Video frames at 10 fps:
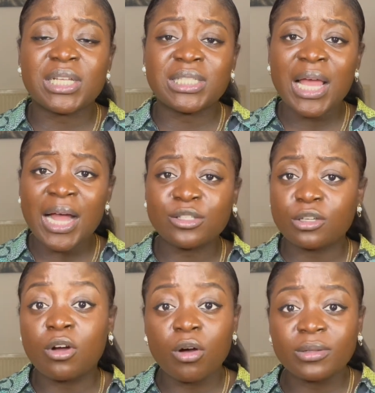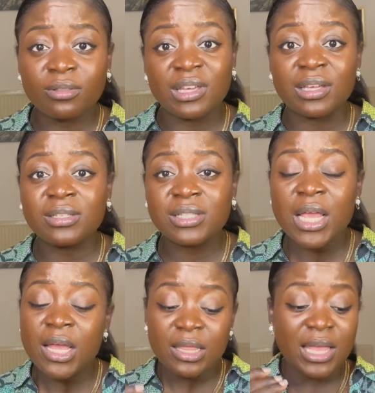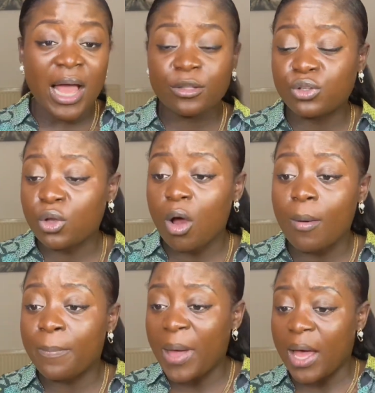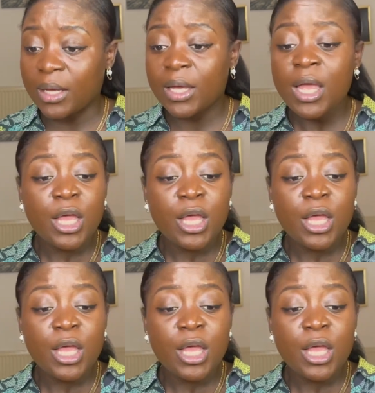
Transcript: they had to cut things, they had to cut back,